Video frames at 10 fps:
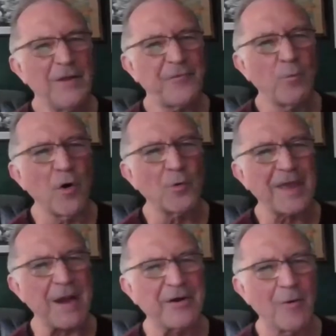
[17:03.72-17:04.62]
the world
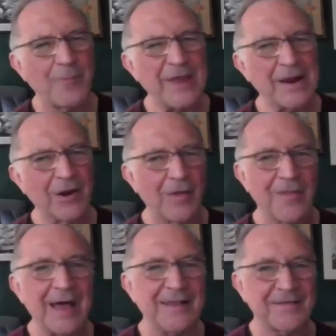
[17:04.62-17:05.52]
carried on being like
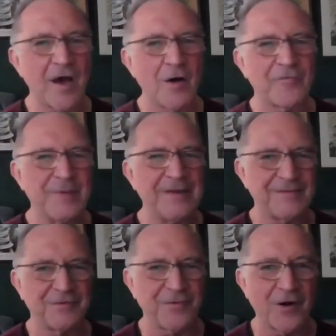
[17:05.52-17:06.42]
that, it's hard for me
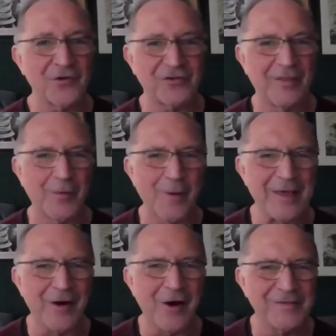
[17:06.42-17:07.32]
to function the way
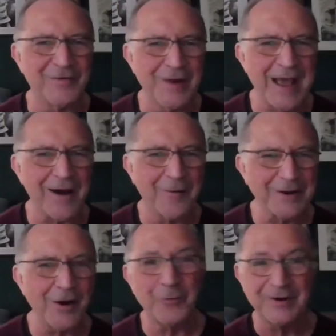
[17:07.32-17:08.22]
that I do now. I
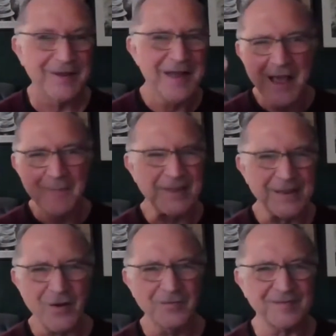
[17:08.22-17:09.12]
mean, I would be
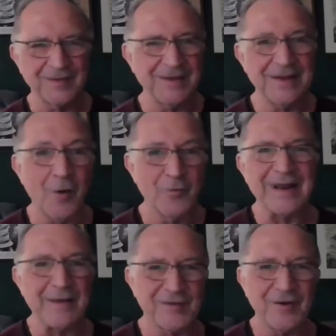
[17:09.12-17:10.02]
I
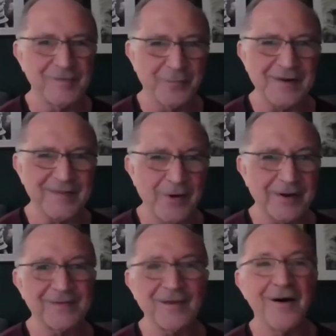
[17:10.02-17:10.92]
wouldn't have time to practice my
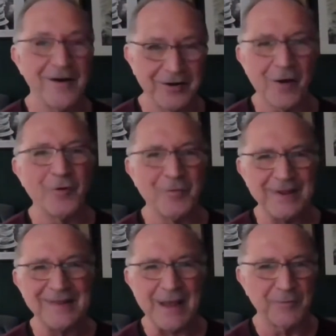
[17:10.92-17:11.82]
guitar, and I wouldn't
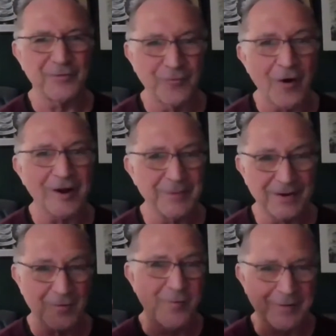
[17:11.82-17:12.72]
be able to write
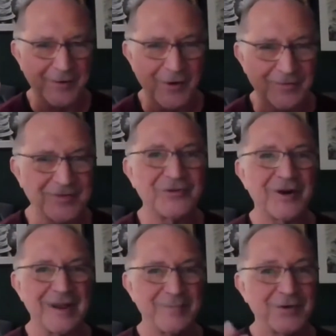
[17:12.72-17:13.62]
because I wouldn't be able to
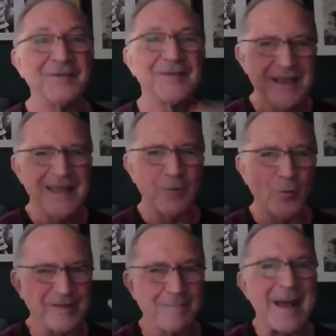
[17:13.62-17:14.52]
concentrate, because if all
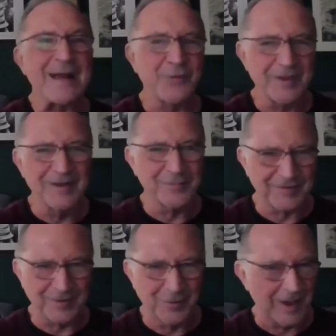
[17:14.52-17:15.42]
these mad things were
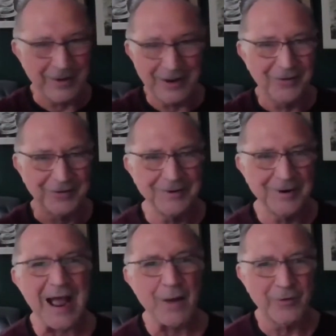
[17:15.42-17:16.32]
still going on,
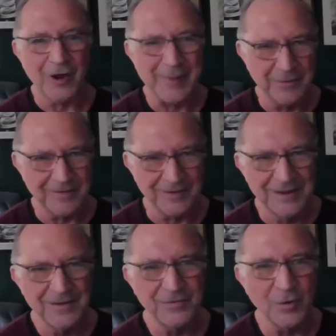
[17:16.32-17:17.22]
how would I be able to
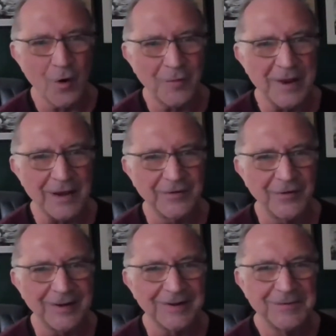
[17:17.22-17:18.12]
do what I'm now doing?